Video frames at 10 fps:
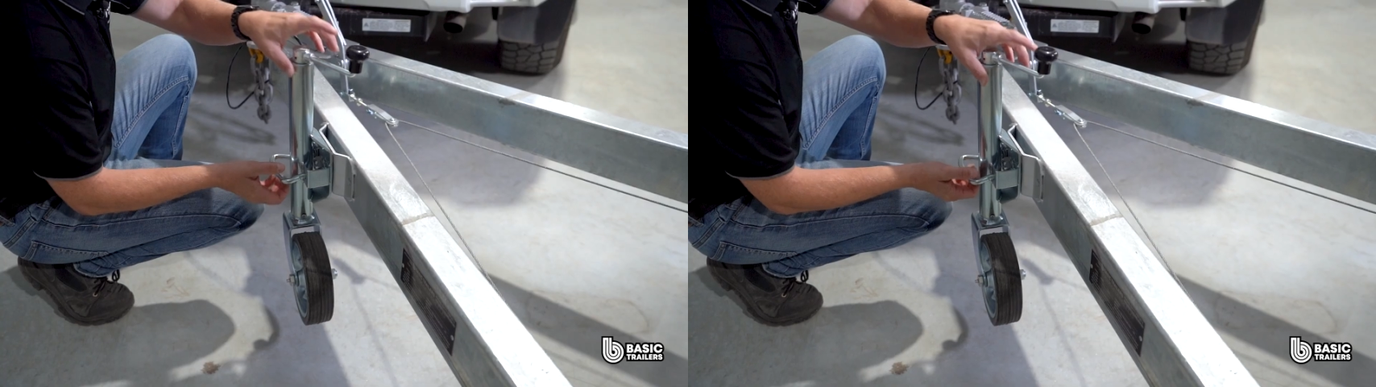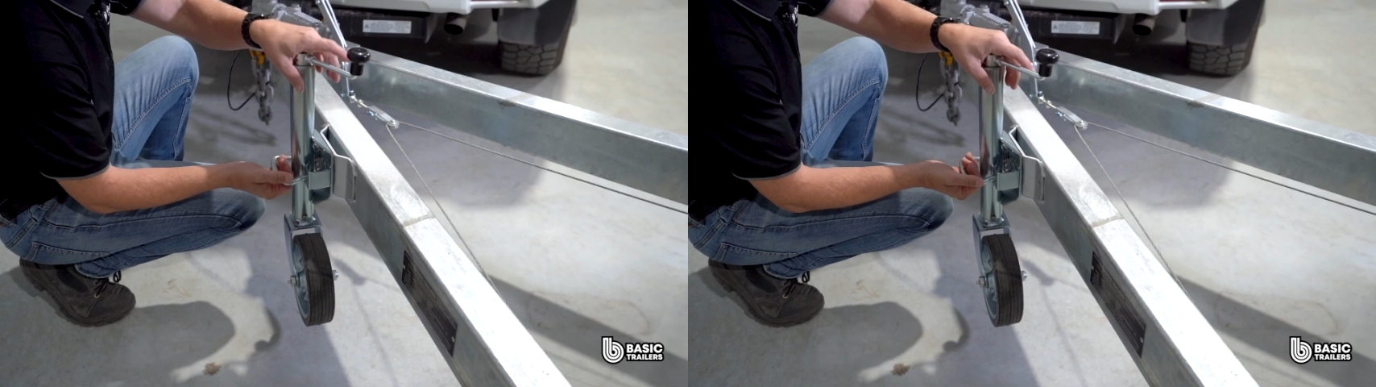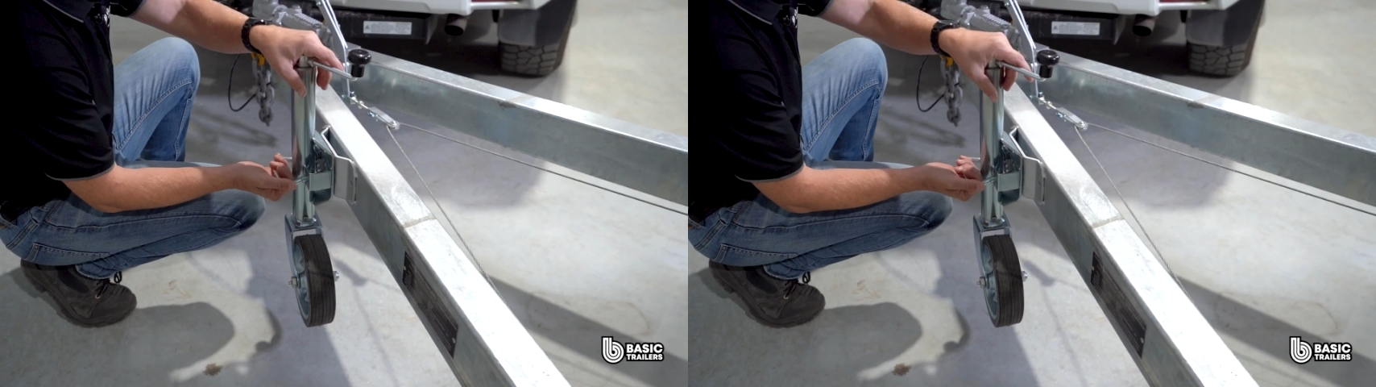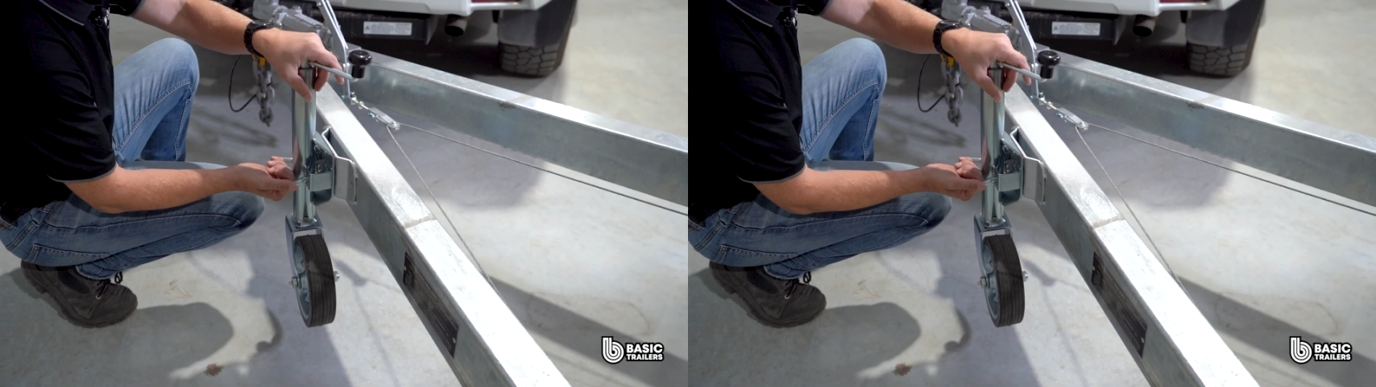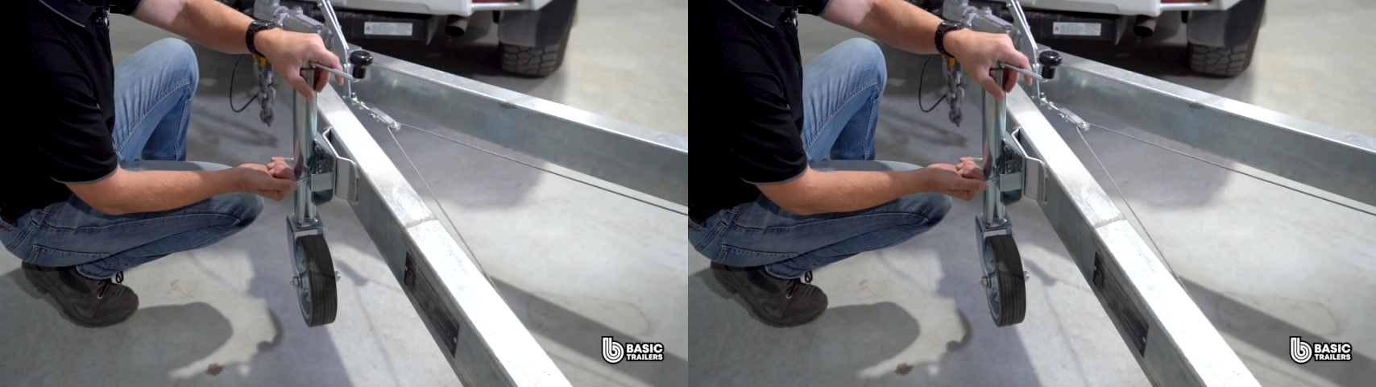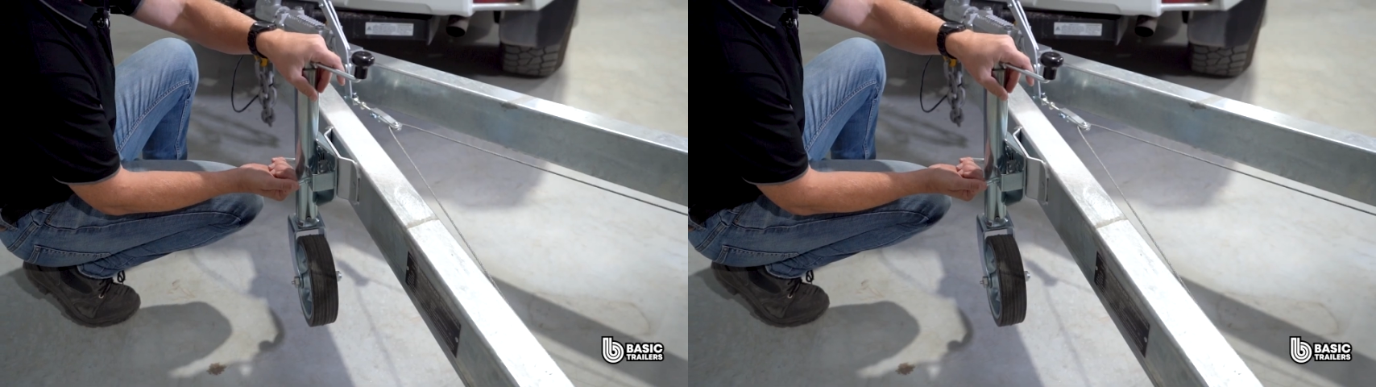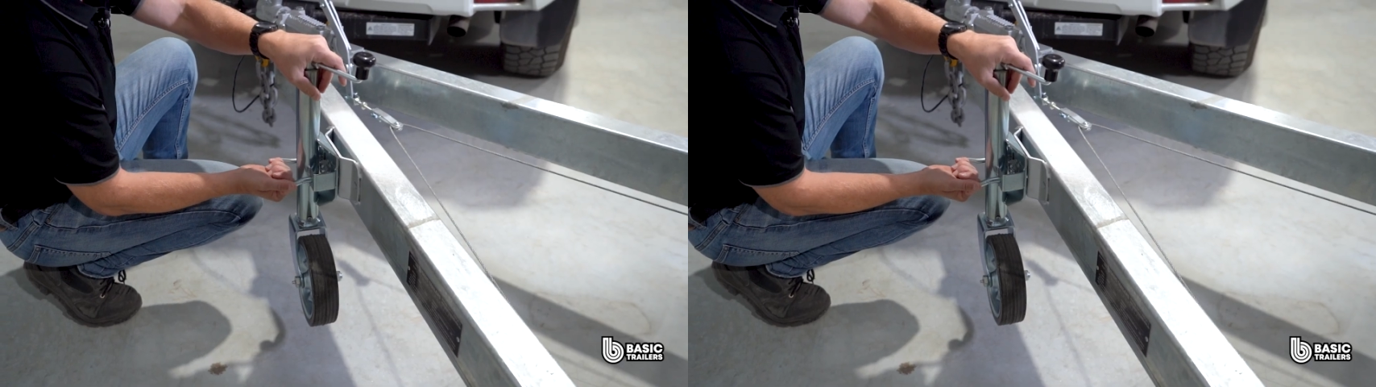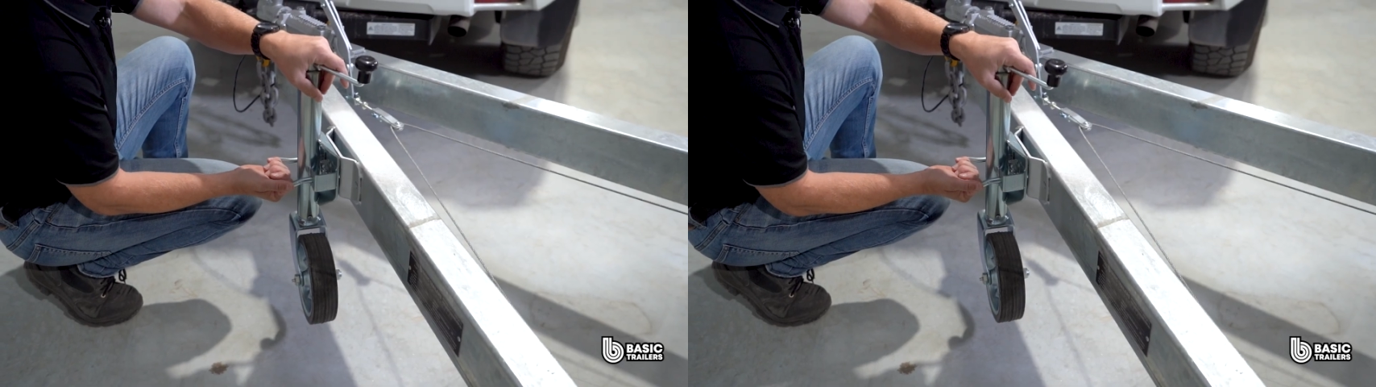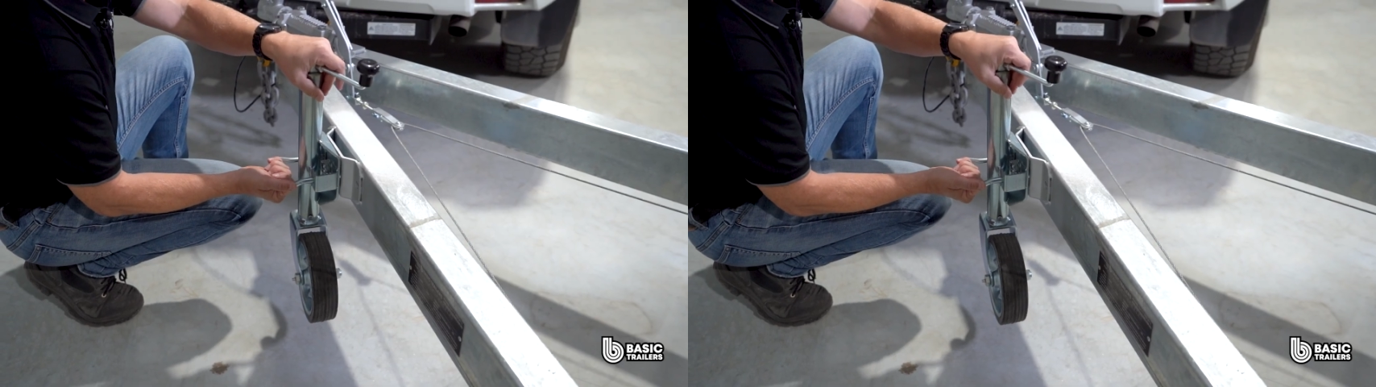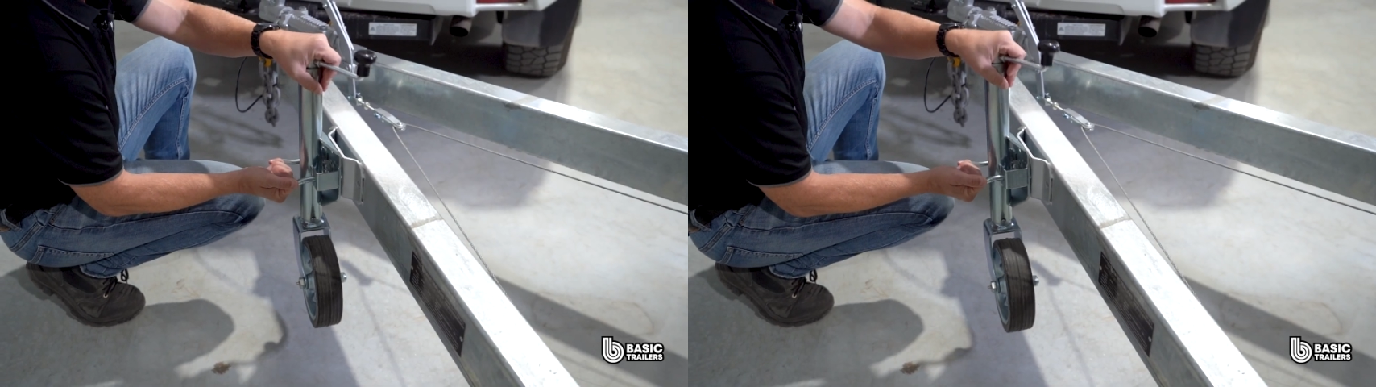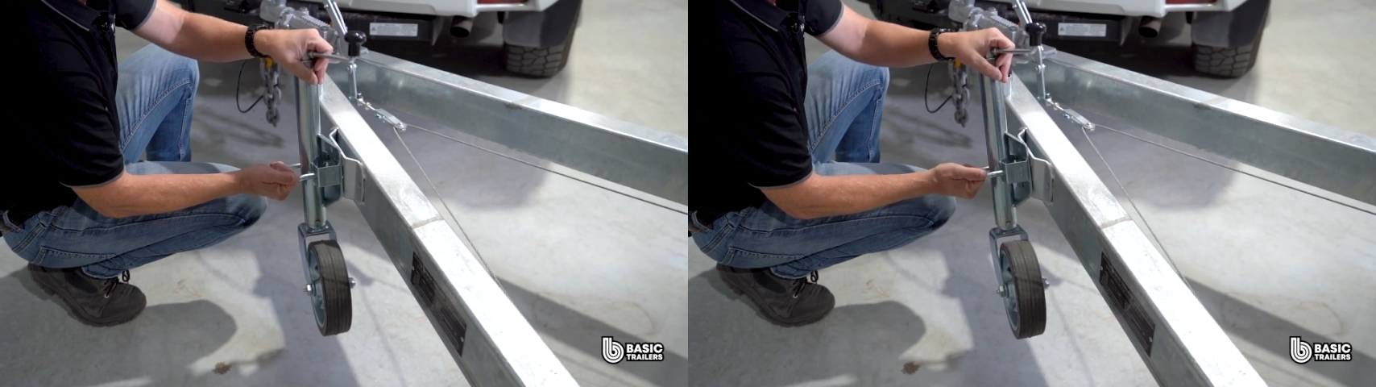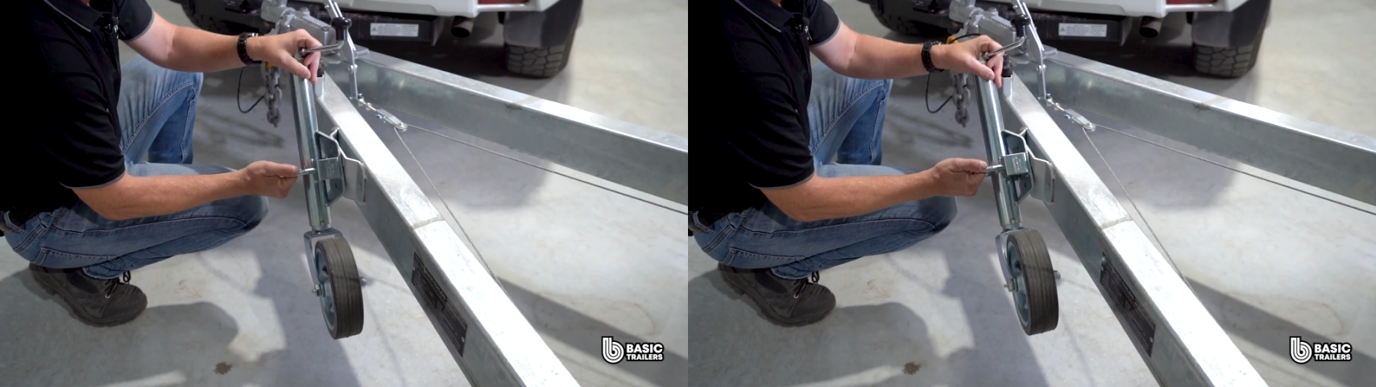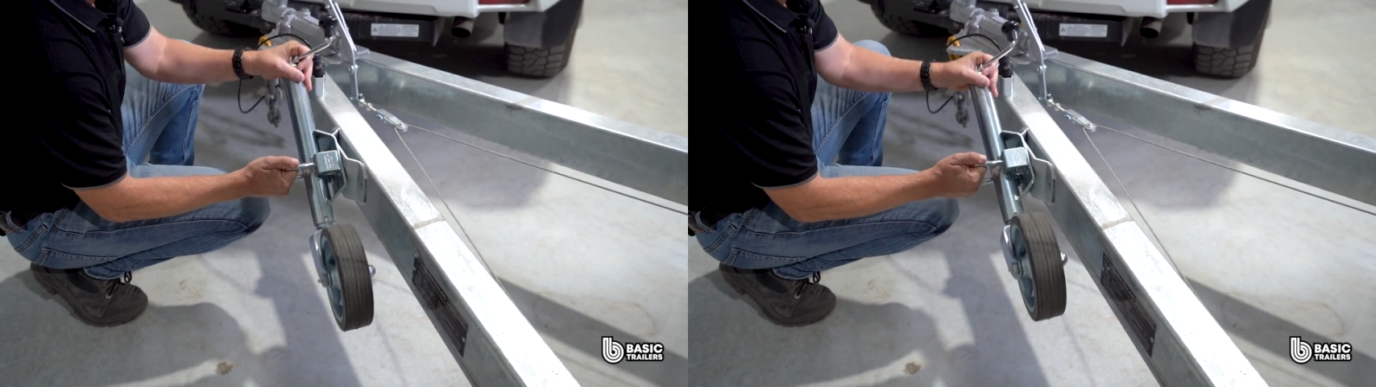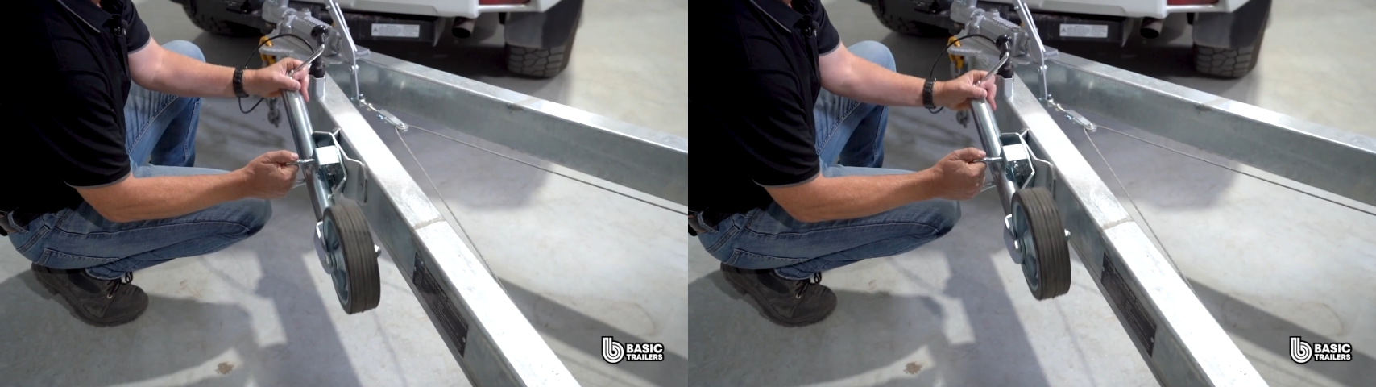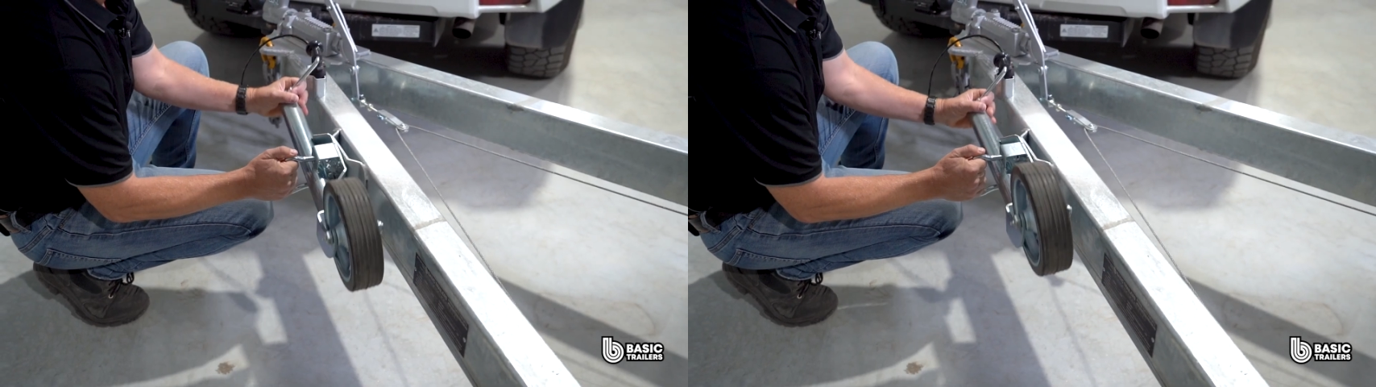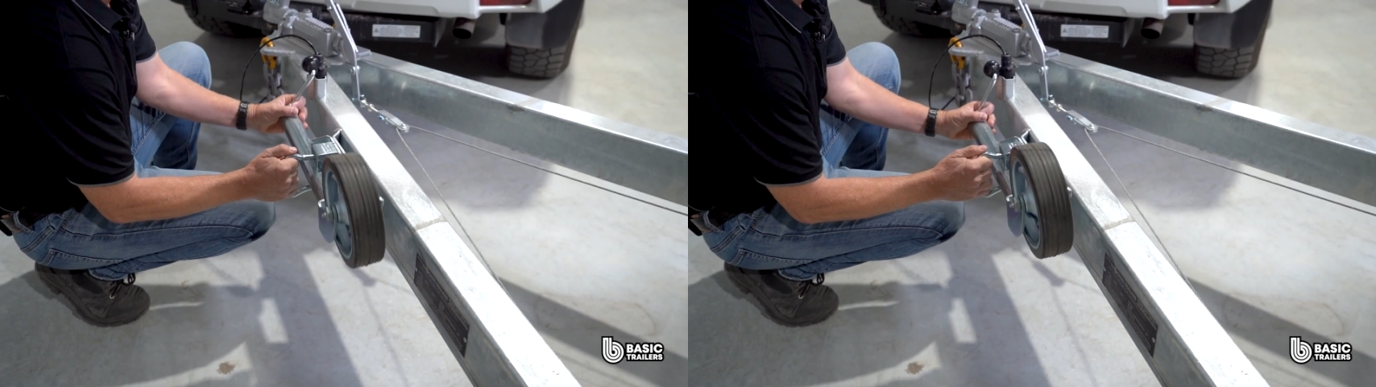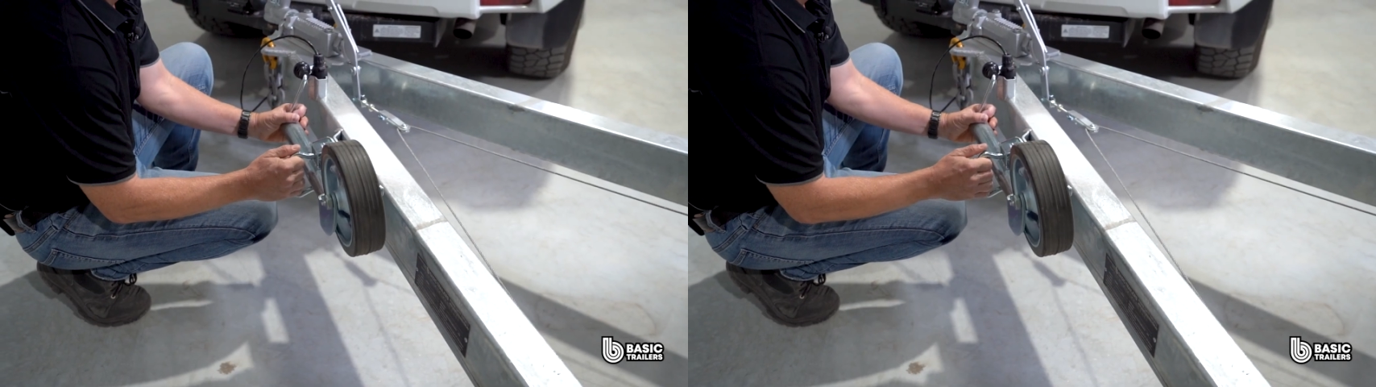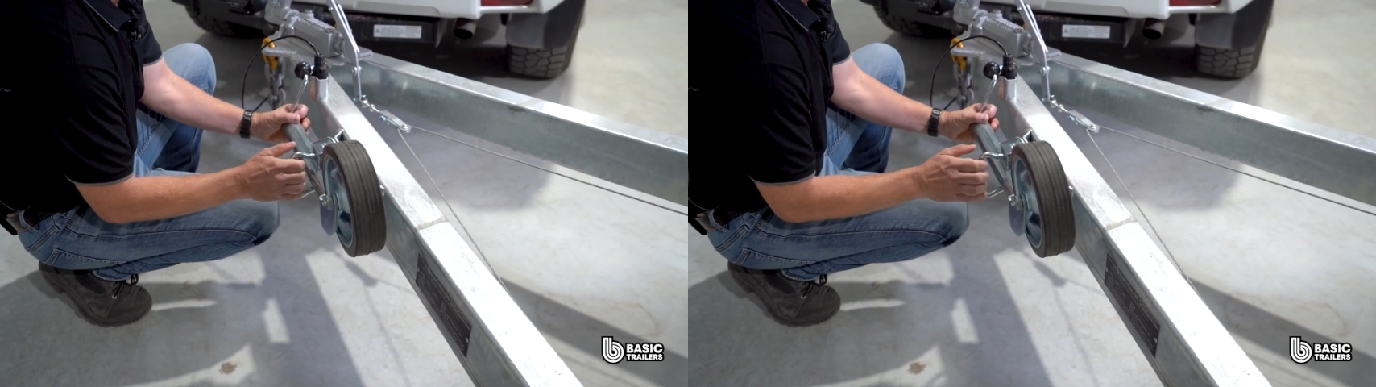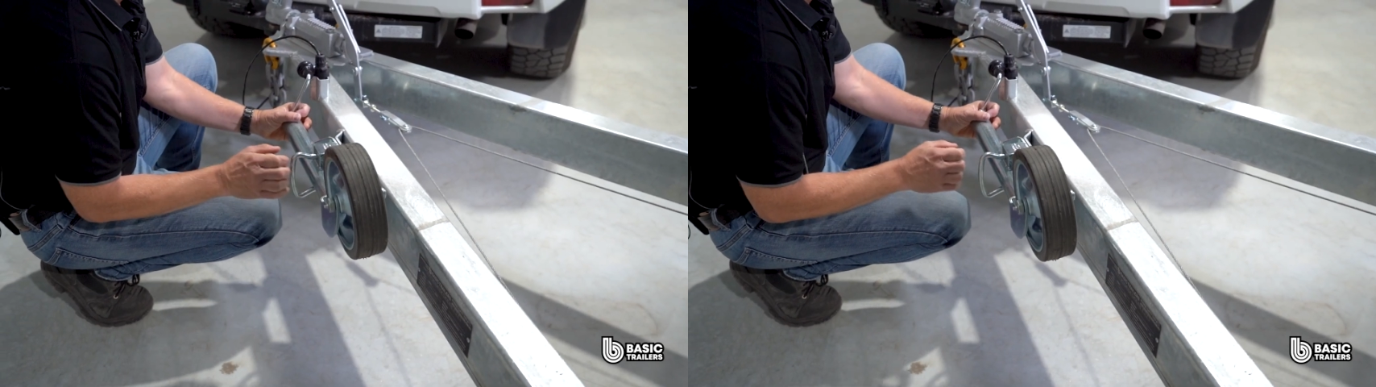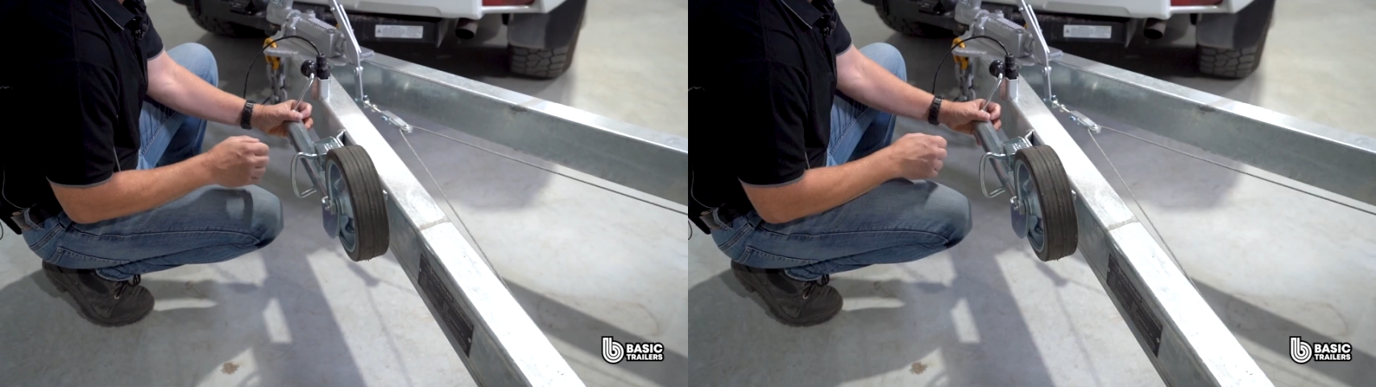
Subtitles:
Nobody's mouth can be seen.